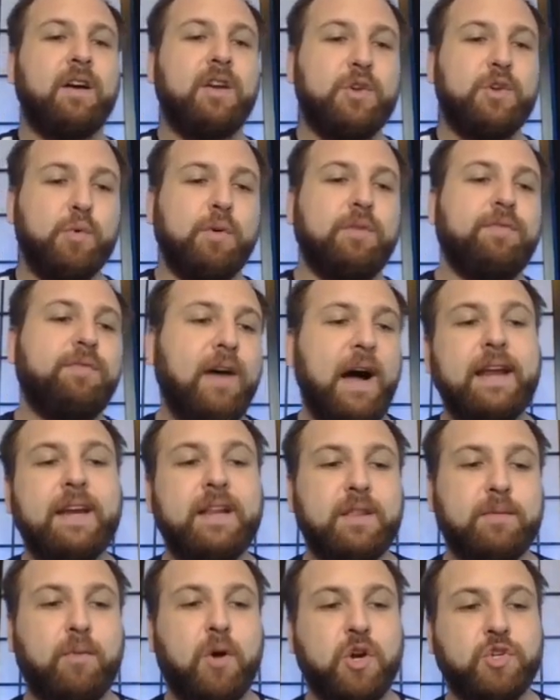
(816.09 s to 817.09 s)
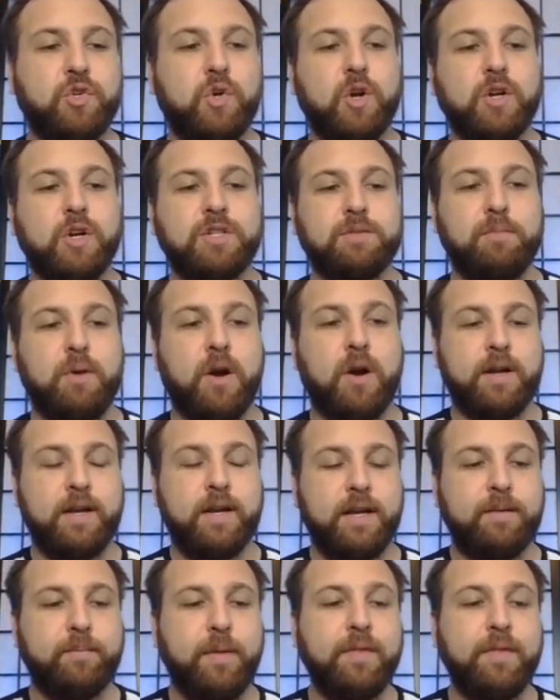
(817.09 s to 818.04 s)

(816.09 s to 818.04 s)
you will find in the martial arts market.